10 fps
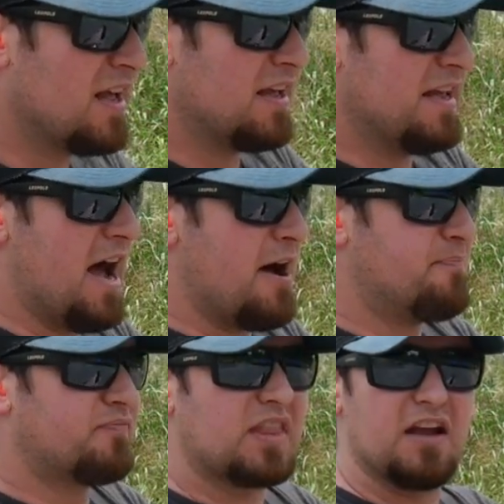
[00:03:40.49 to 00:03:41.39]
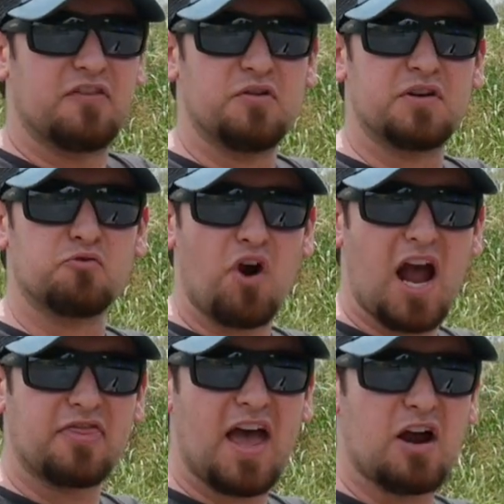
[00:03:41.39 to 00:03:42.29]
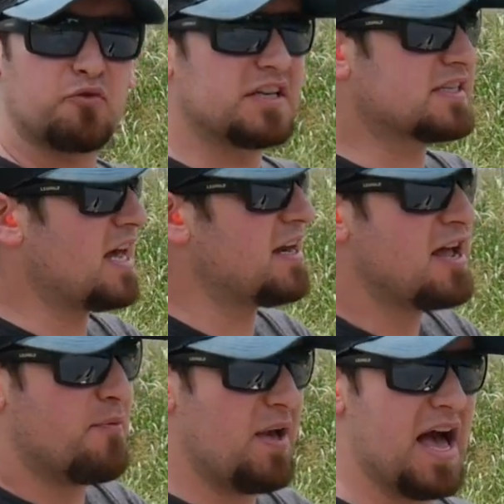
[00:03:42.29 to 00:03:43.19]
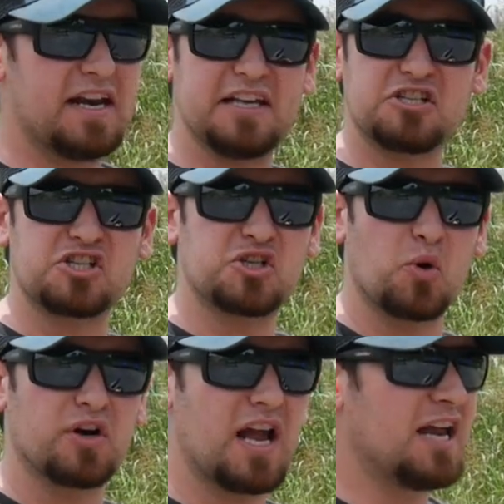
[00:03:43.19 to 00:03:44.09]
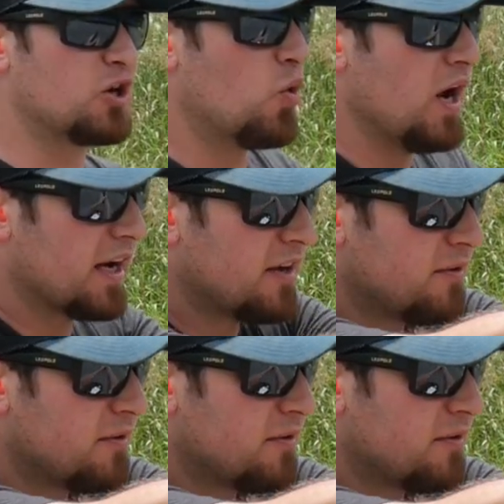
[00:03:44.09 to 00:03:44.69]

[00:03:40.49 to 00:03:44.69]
Yeah, if you can ride that reset, man, it is short and quick.